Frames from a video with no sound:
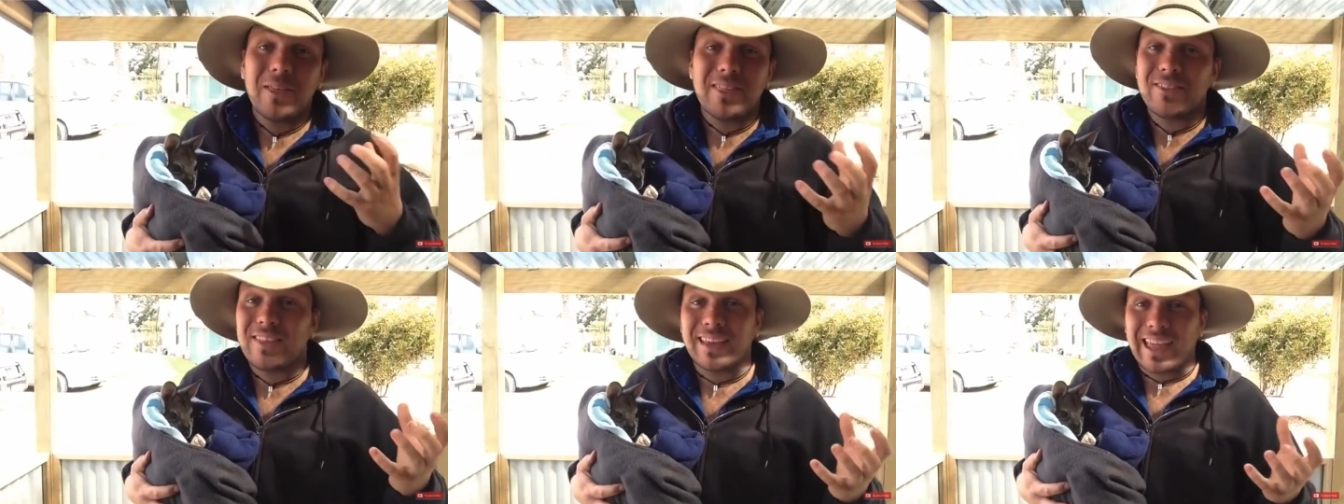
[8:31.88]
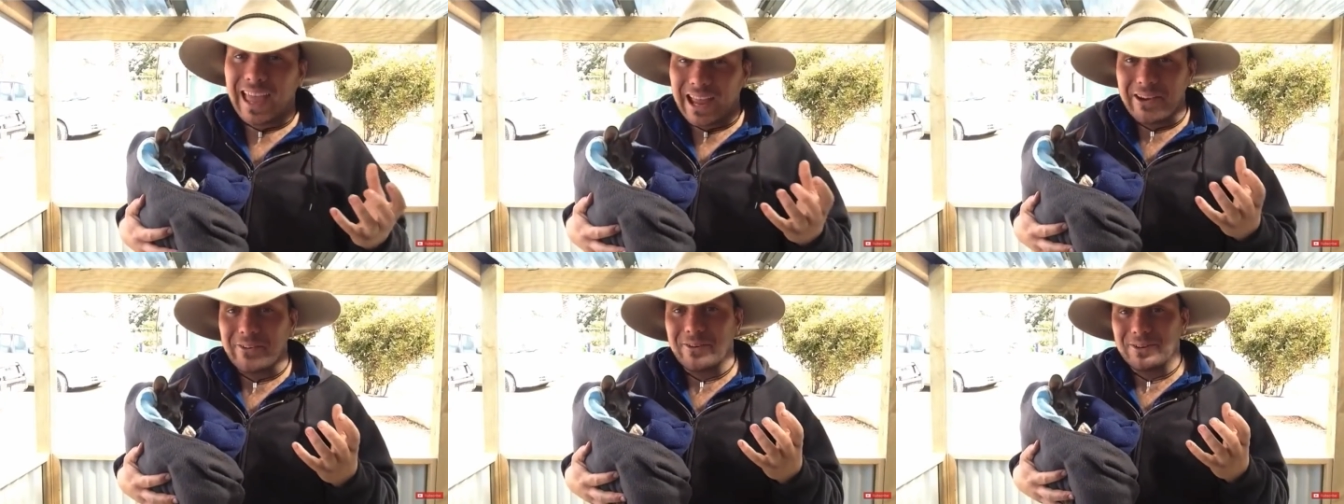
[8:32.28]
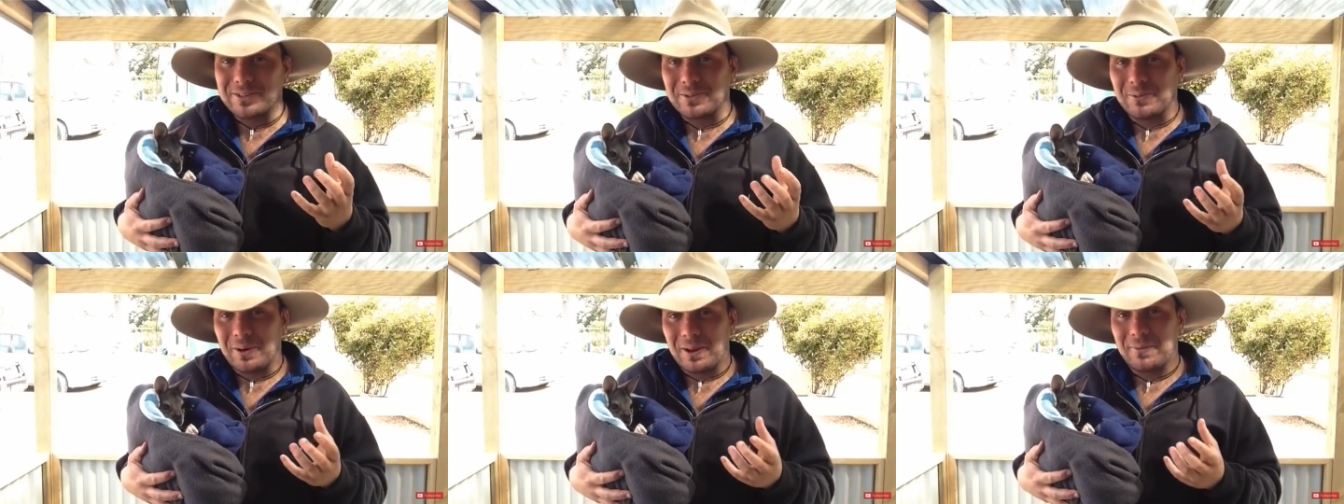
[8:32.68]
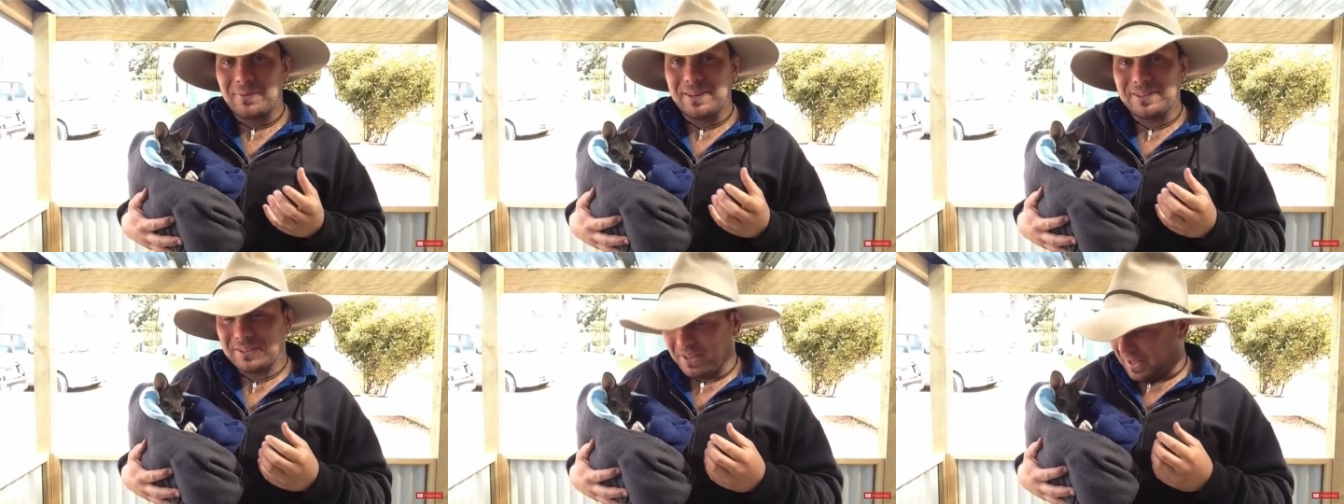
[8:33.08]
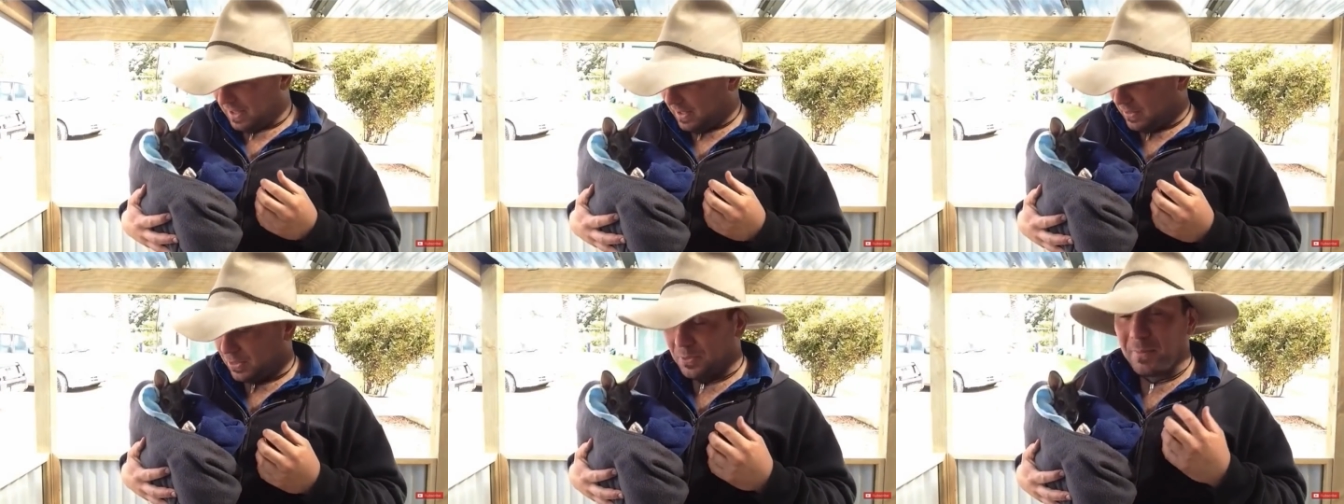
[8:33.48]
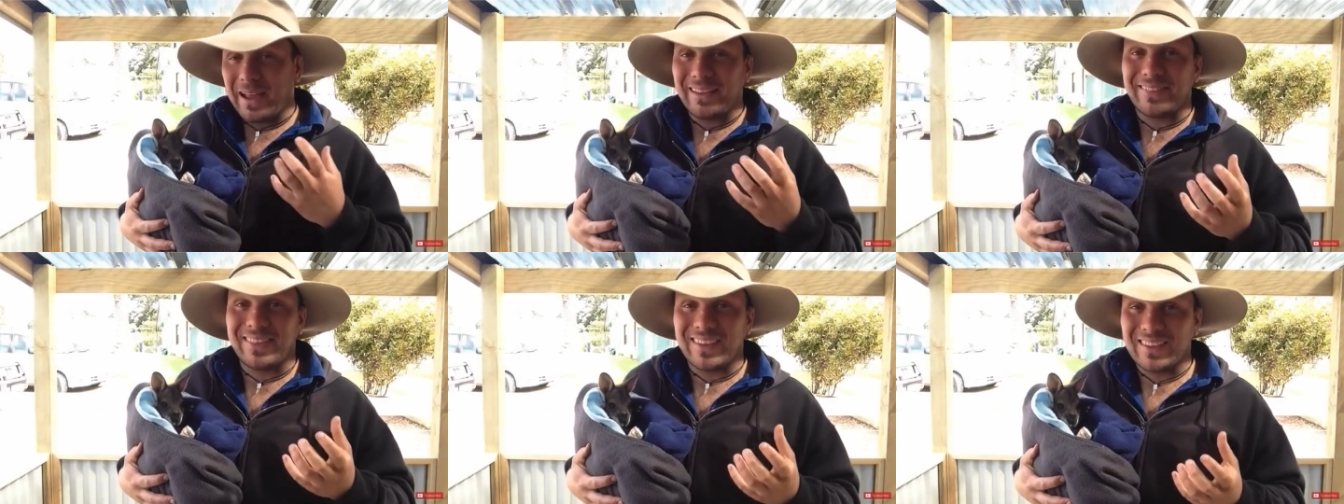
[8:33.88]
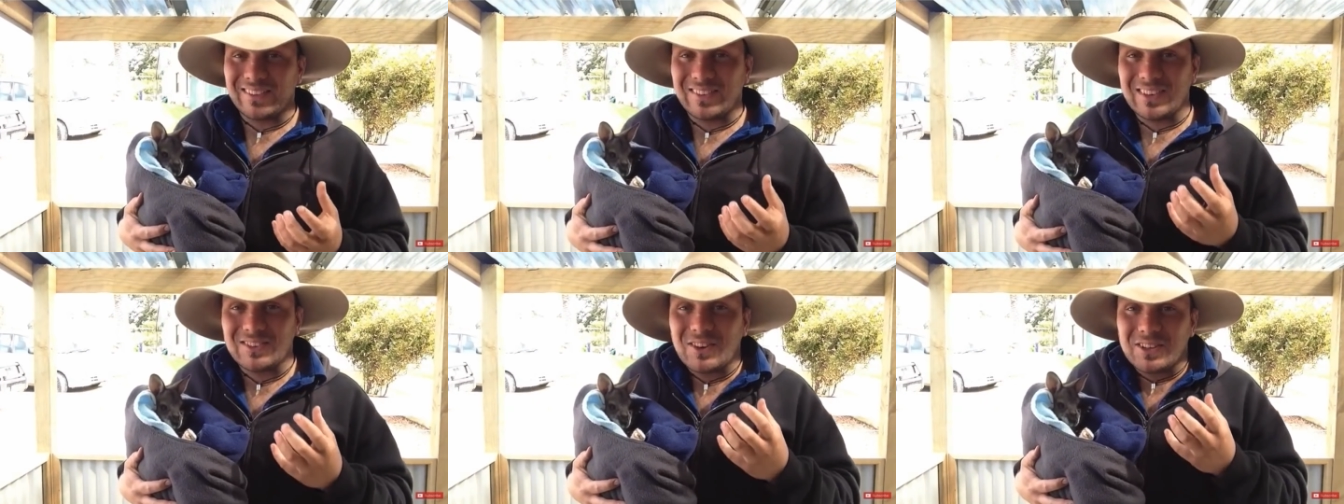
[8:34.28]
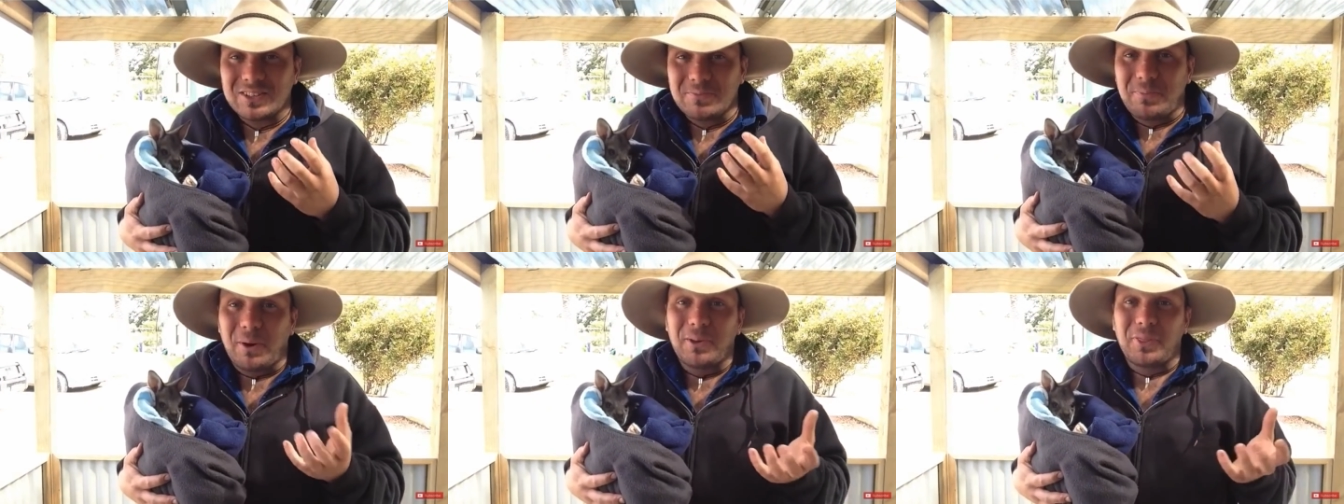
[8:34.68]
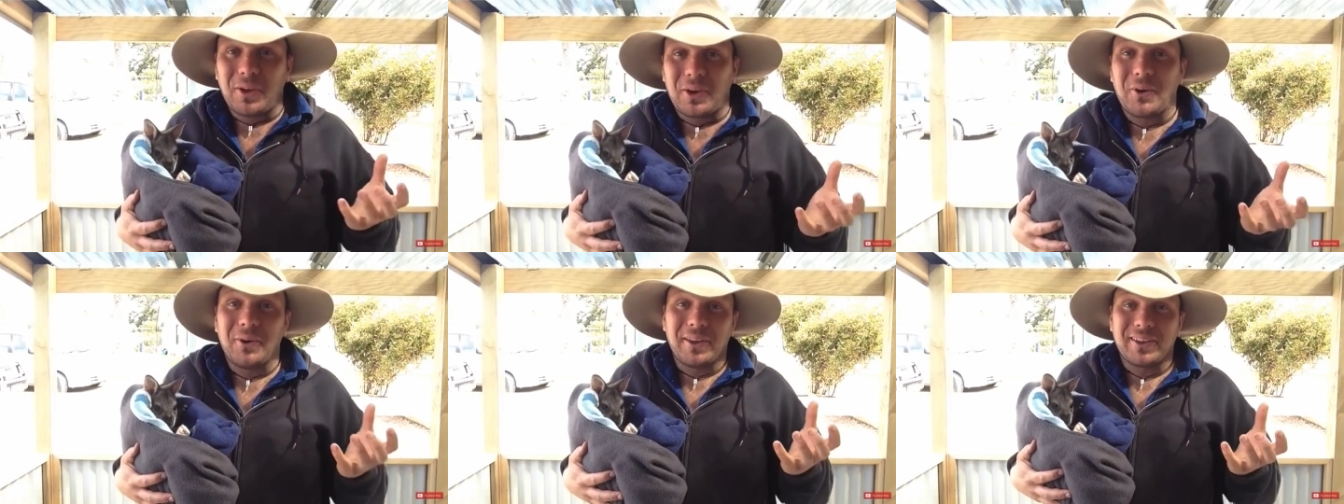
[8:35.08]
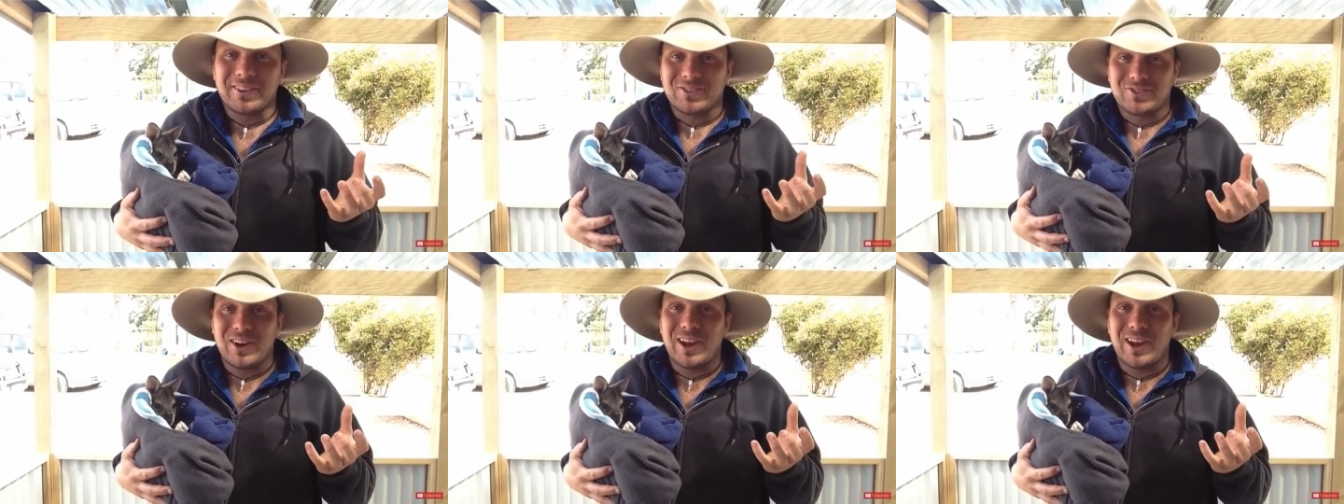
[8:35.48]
Whether they're kangaroos or wallabies, the main thing is these guys are both iconic